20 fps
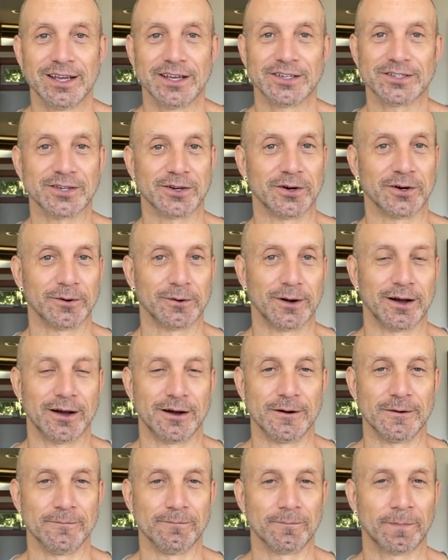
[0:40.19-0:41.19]

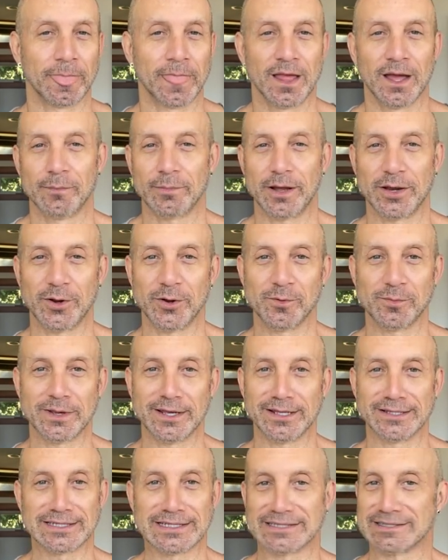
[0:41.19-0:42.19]
So, by no
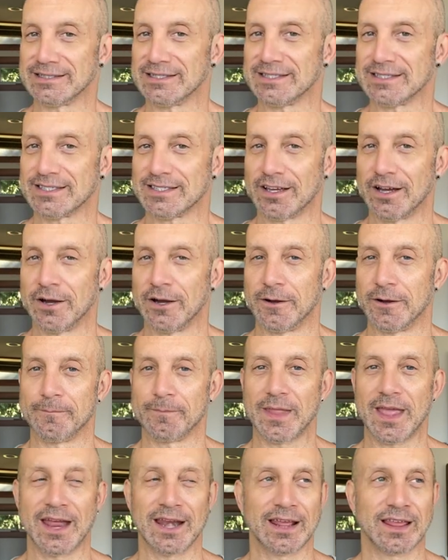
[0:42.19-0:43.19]
means is this
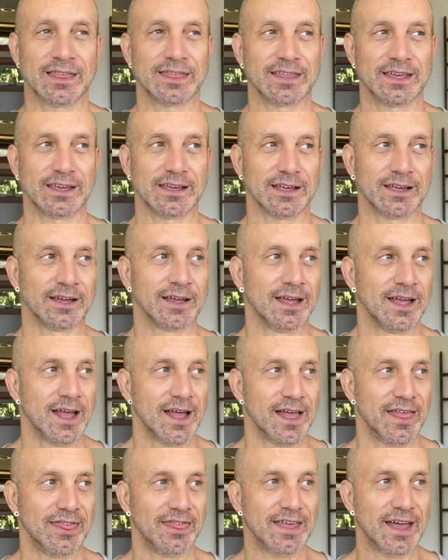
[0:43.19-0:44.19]
anything
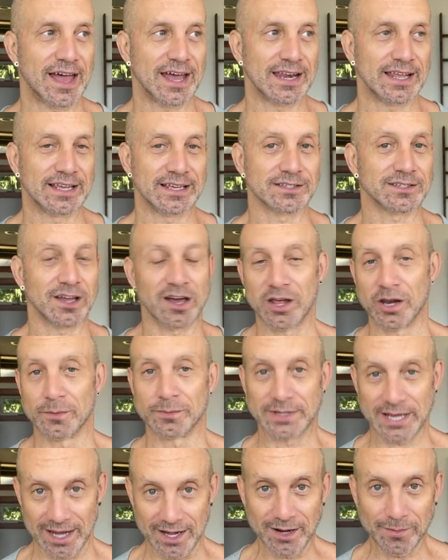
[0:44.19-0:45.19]
that is
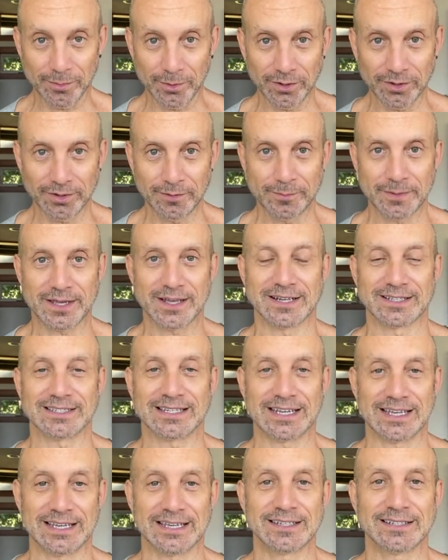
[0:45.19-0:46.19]
unobtainable, because
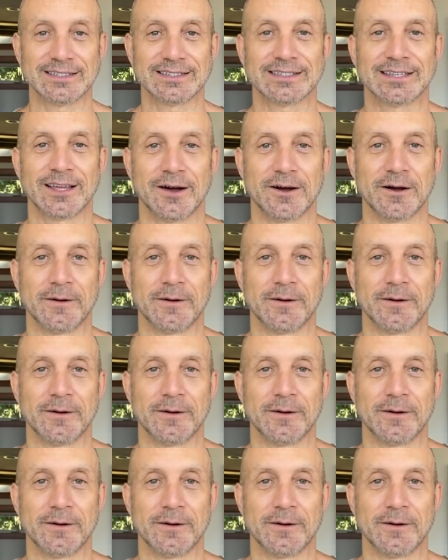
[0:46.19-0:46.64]
it is.